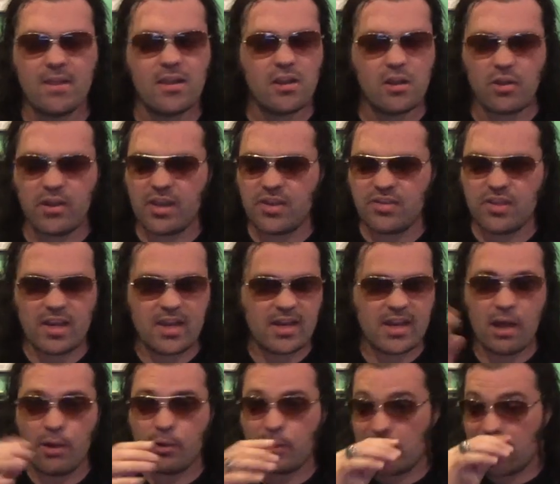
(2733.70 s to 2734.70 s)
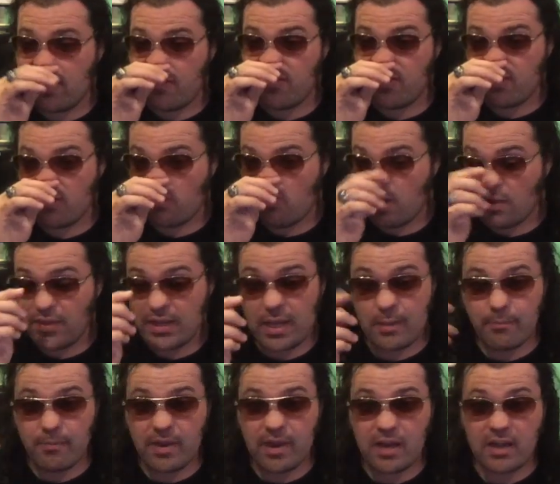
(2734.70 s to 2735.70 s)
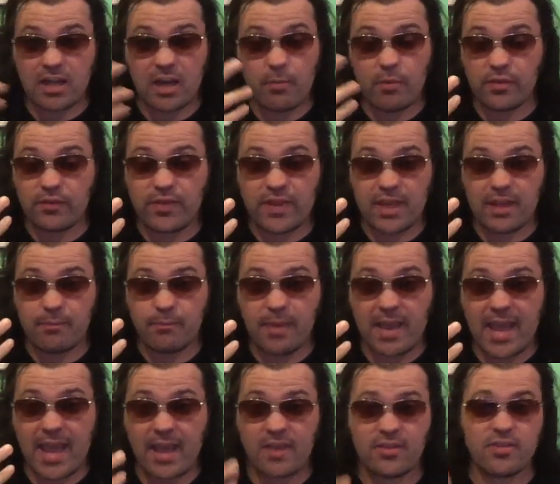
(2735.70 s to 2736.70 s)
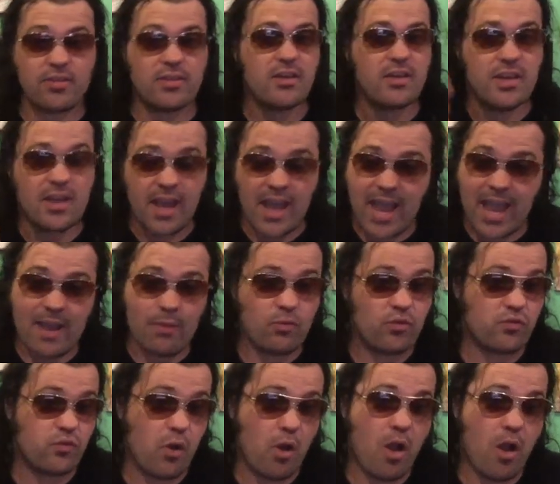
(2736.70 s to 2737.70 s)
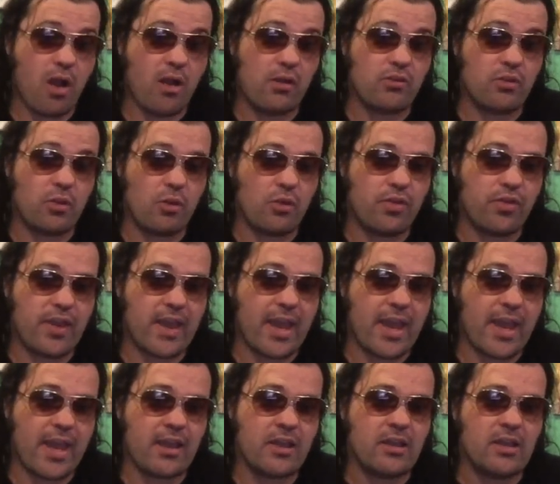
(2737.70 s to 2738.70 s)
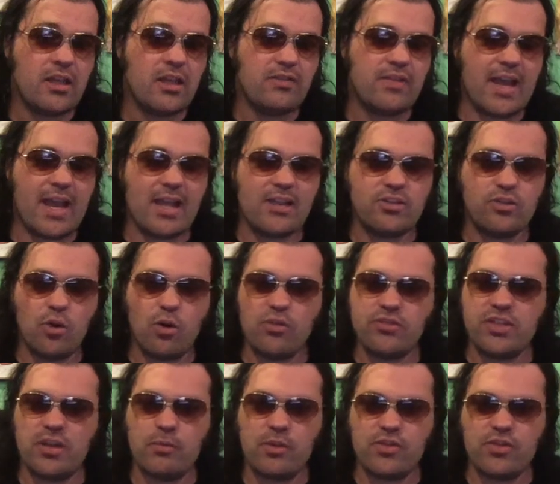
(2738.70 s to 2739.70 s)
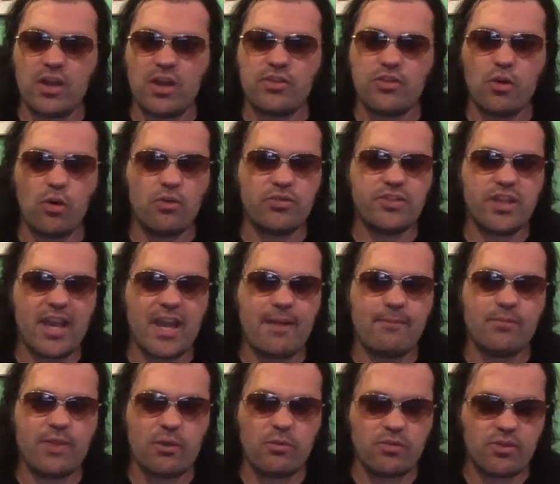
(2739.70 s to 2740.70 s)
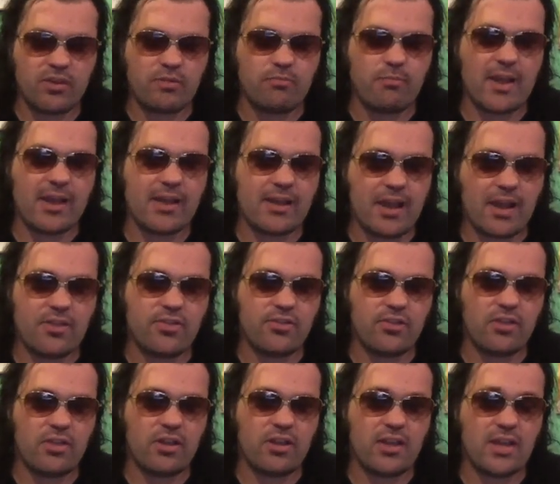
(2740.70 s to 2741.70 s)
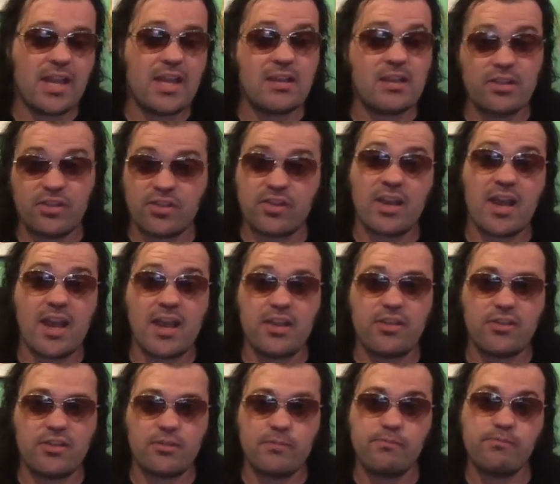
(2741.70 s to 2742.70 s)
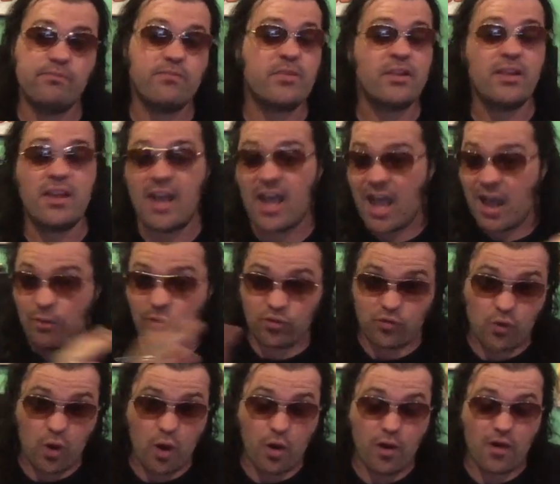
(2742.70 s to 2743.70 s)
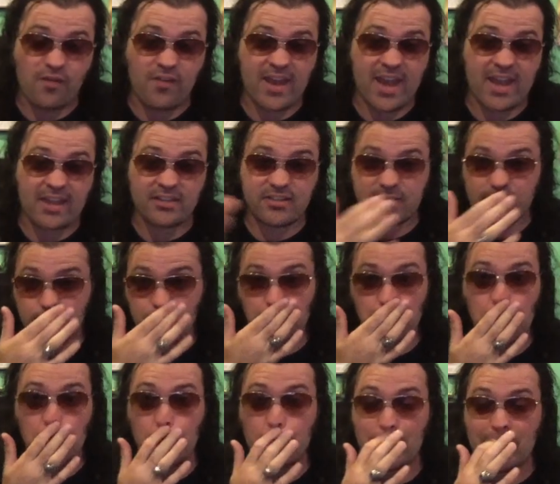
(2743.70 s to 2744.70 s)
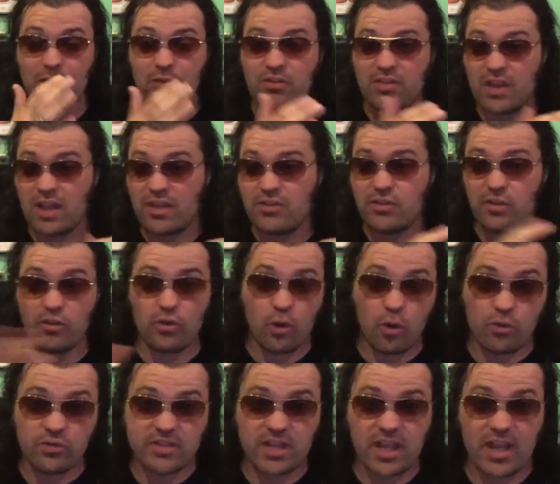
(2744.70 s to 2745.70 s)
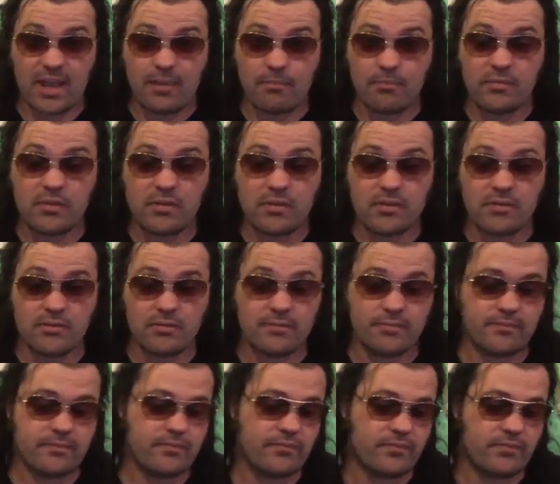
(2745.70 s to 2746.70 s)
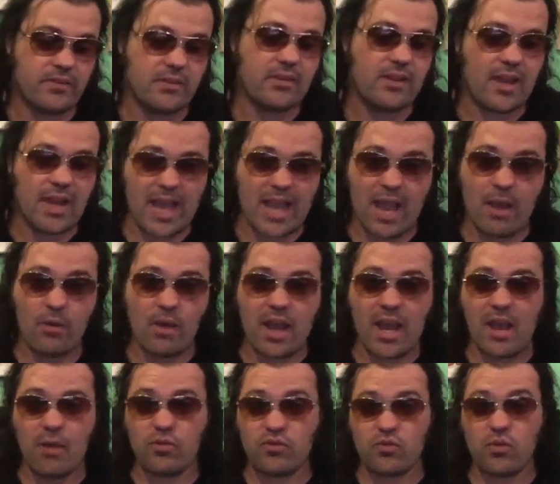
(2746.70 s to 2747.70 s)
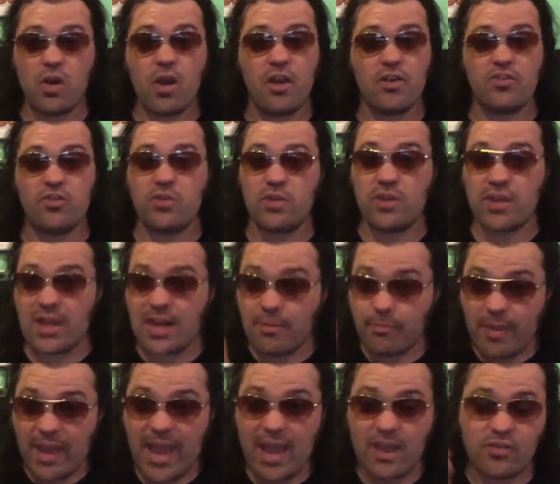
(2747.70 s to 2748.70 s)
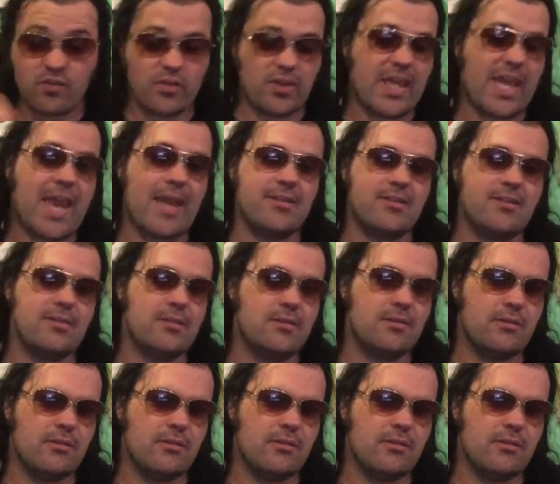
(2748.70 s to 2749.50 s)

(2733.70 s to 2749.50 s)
Like I said, I'll give a couple things a pass. I was wrong on the whole thing that we thought the whole time that it was Mechagodzilla in disguise. I was wrong on that. It was Godzilla the whole time. I was wrong. So you get a pass for that.